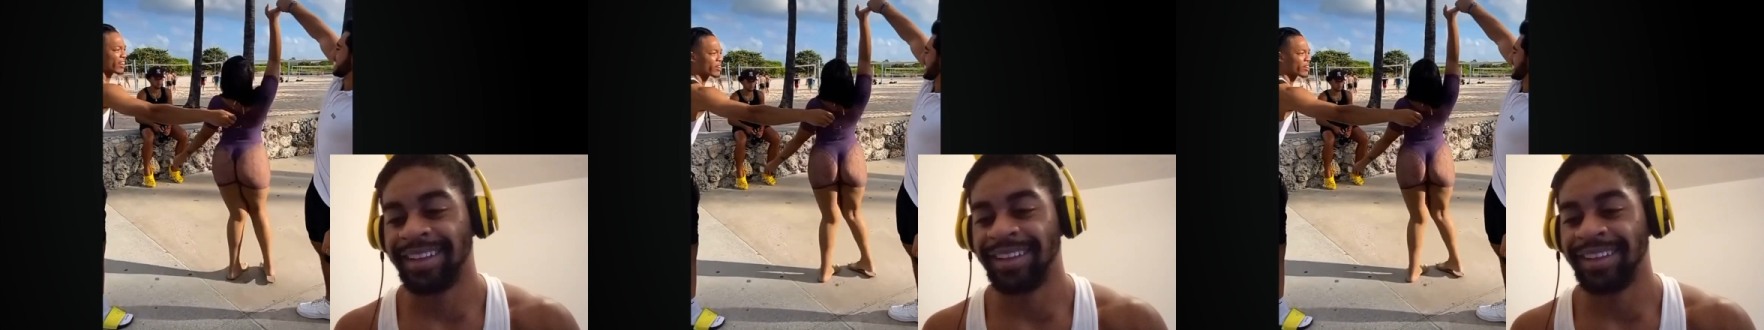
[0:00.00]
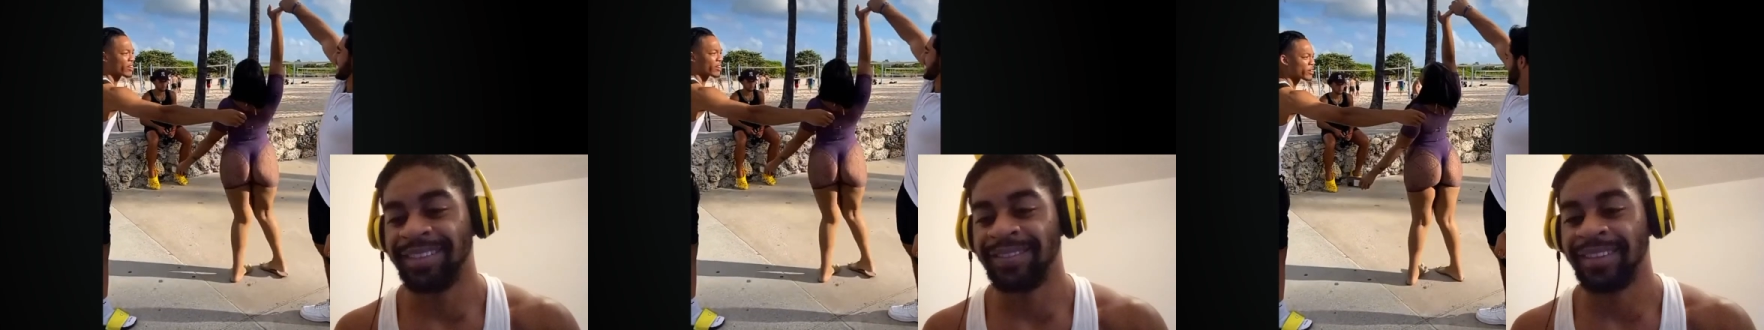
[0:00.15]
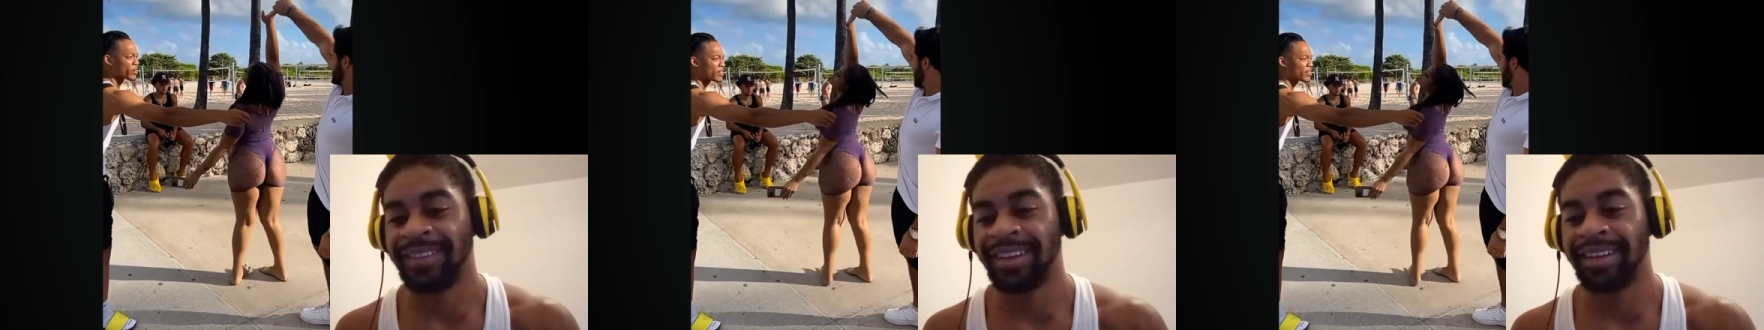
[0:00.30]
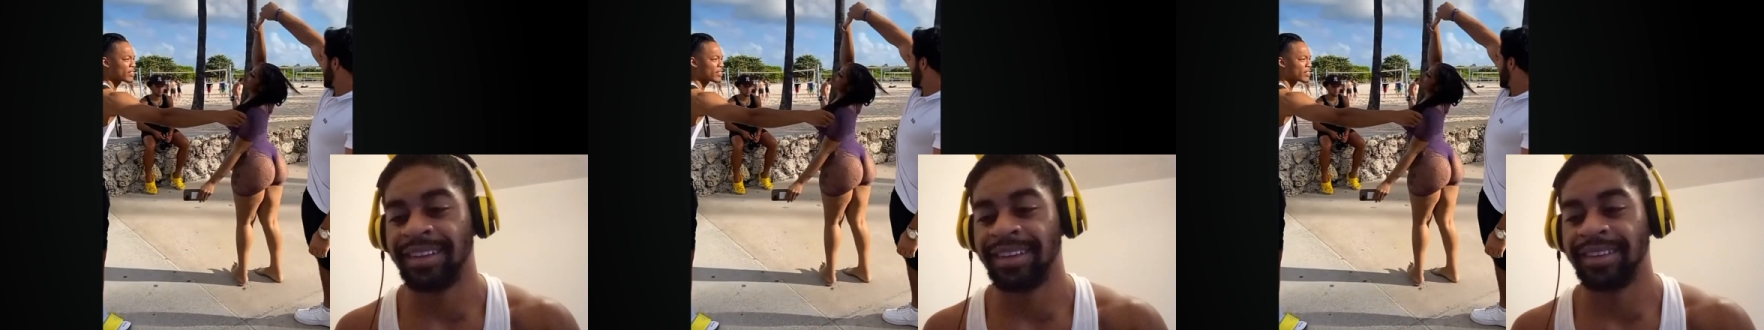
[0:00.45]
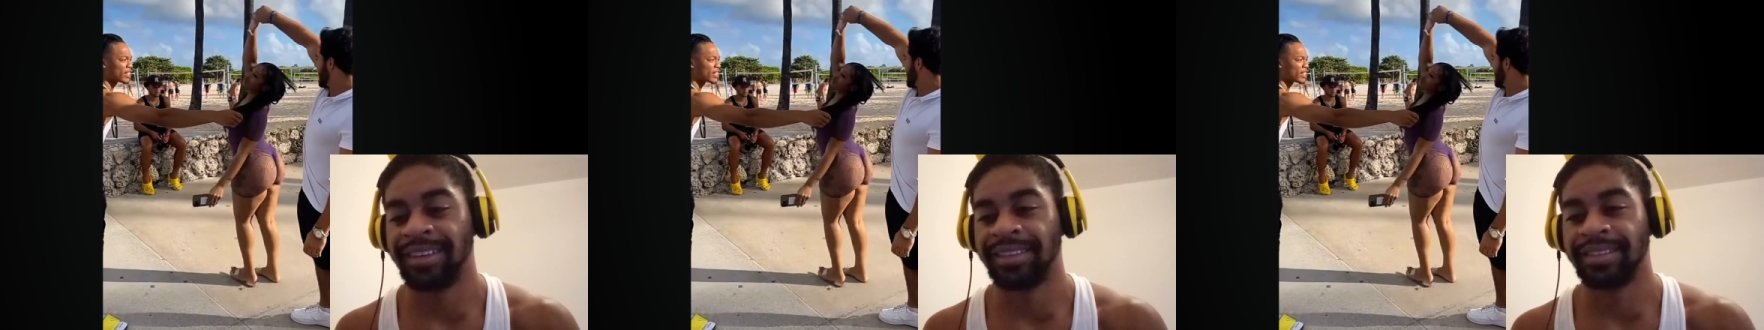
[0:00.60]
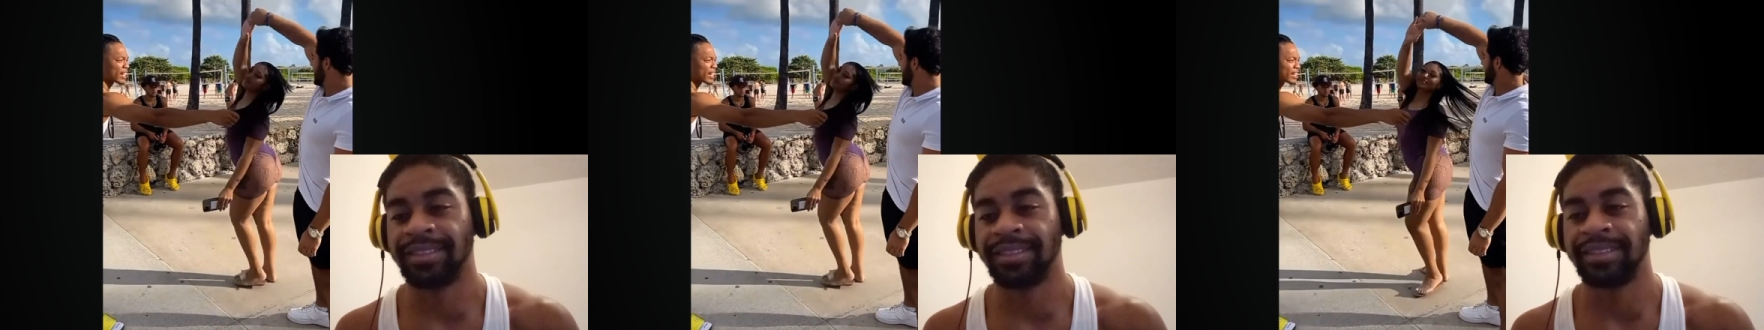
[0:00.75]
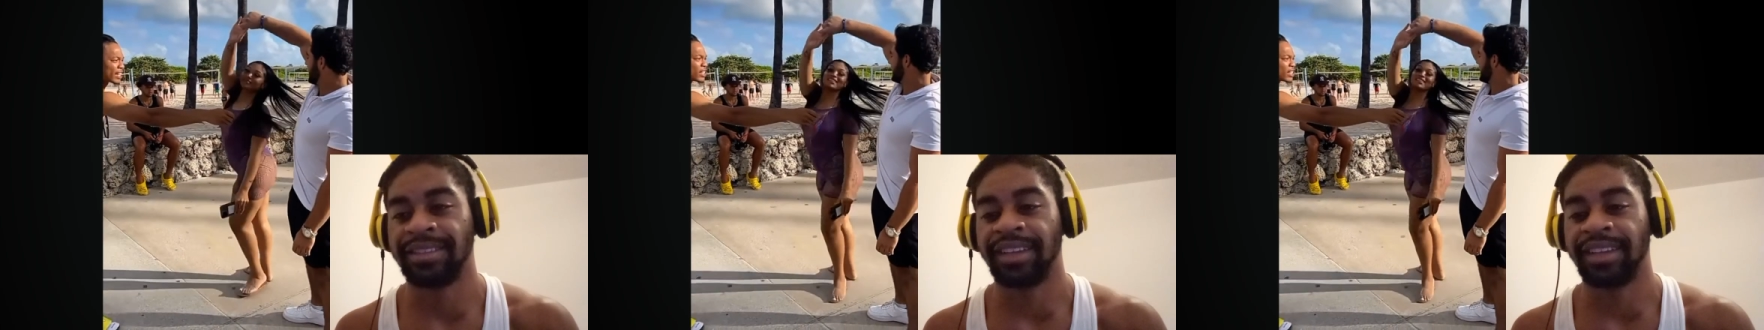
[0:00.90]

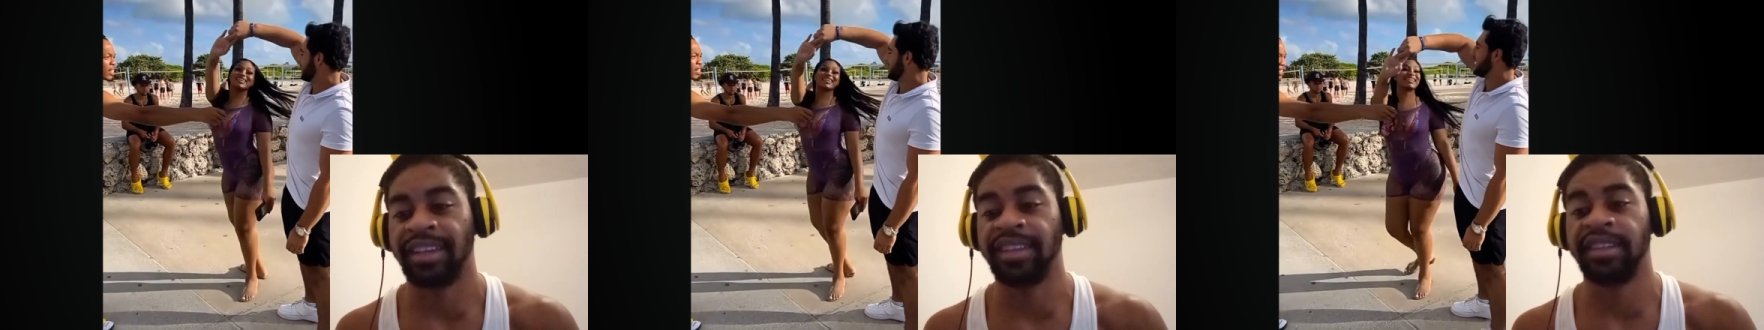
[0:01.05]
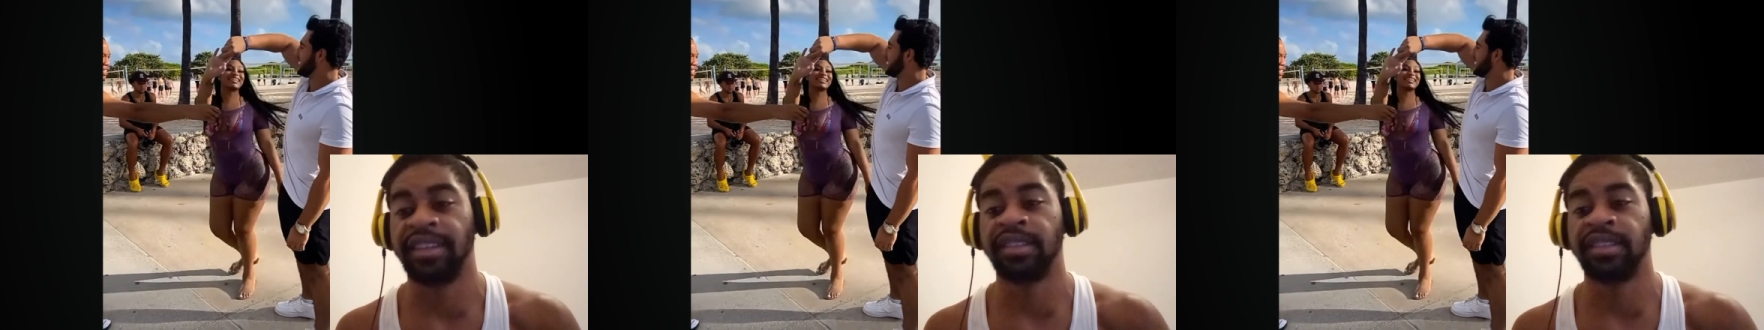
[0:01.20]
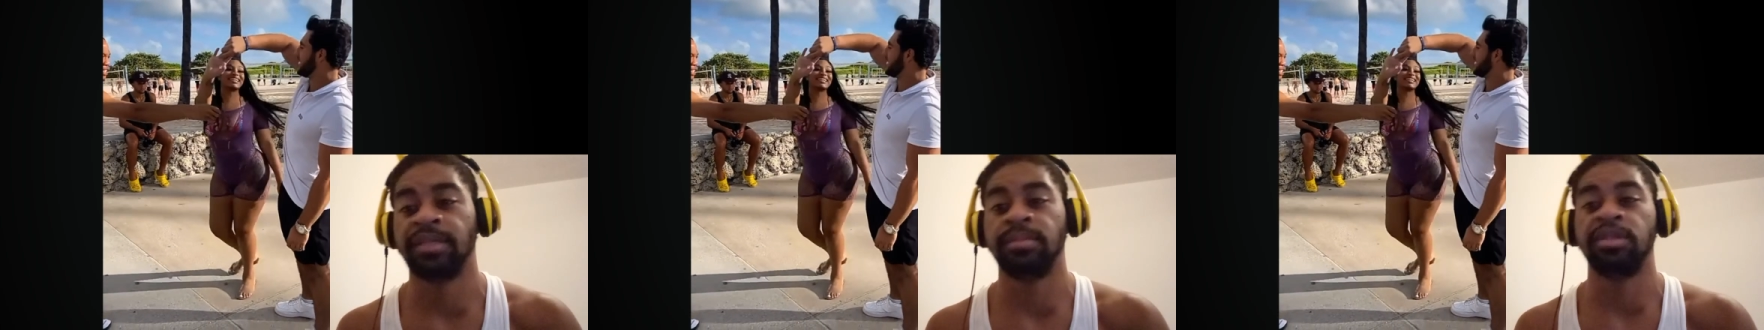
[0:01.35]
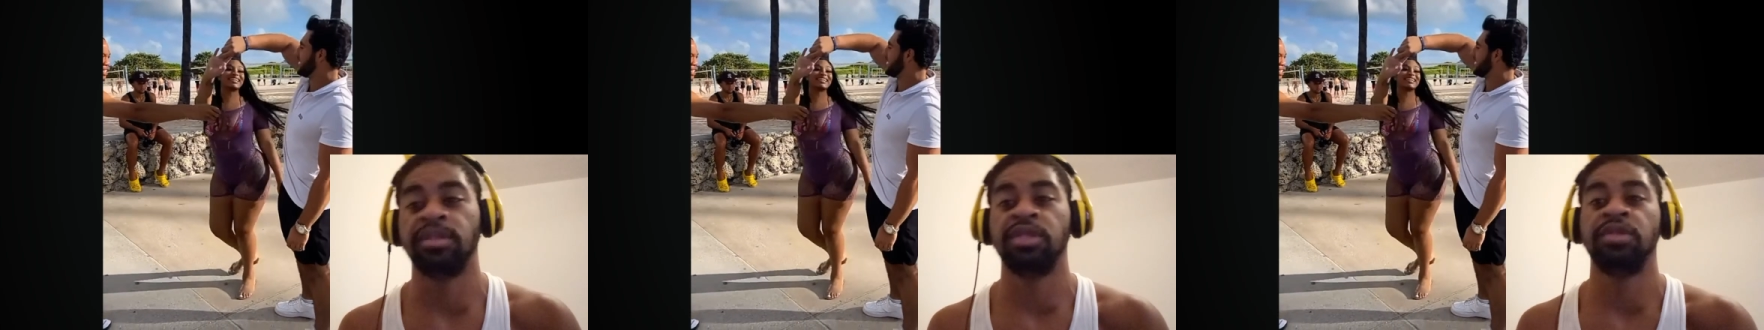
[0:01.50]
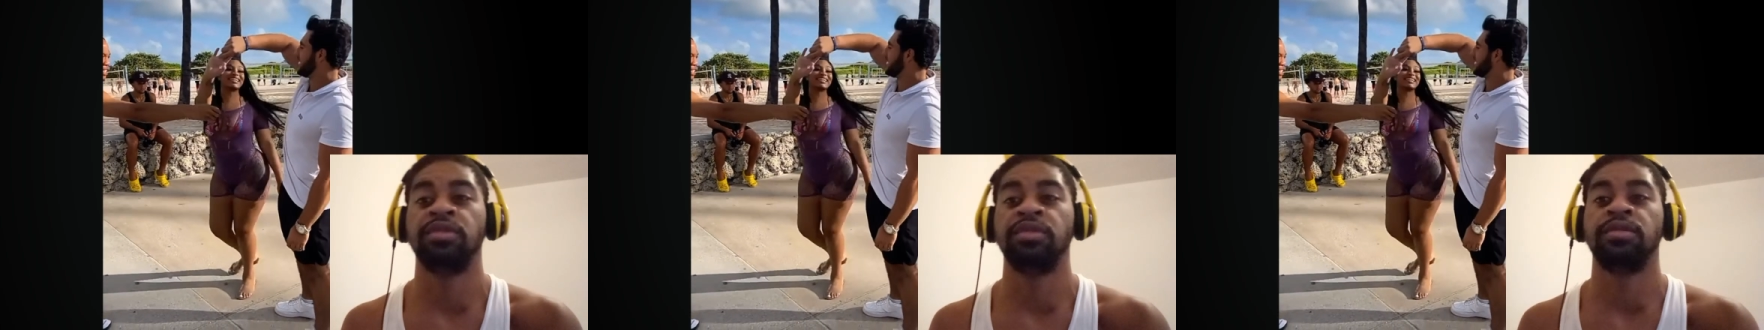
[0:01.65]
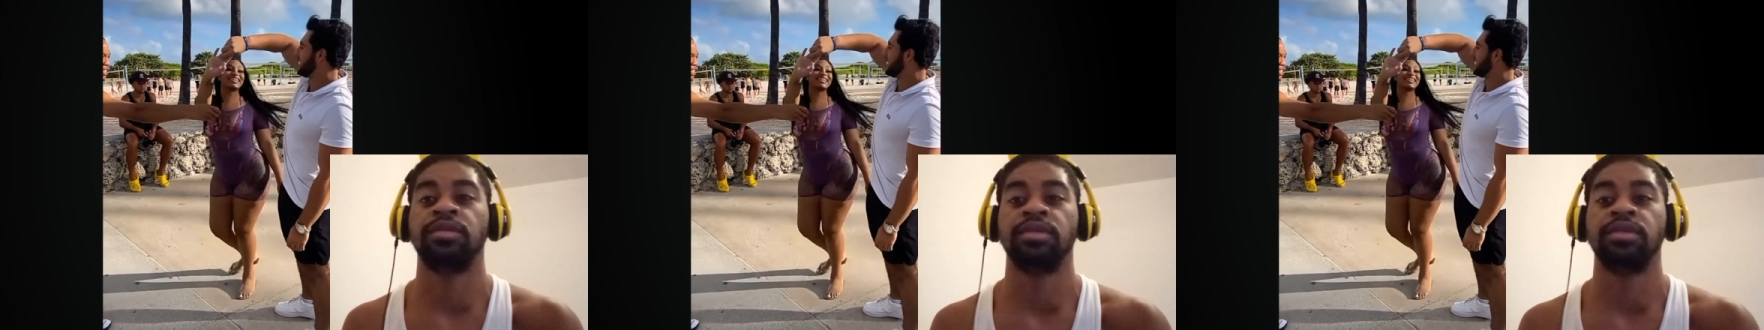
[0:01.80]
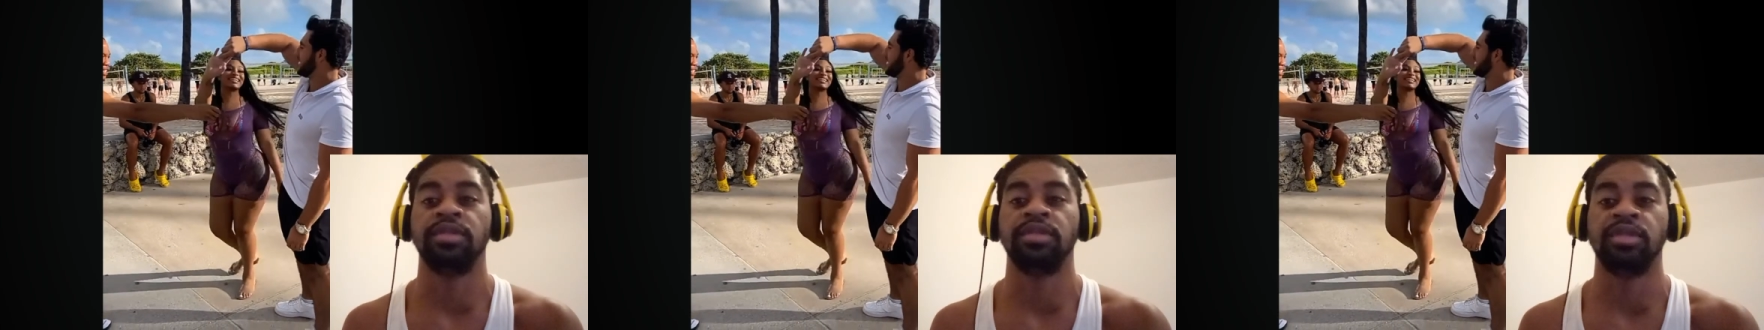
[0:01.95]
Man. She is beautiful.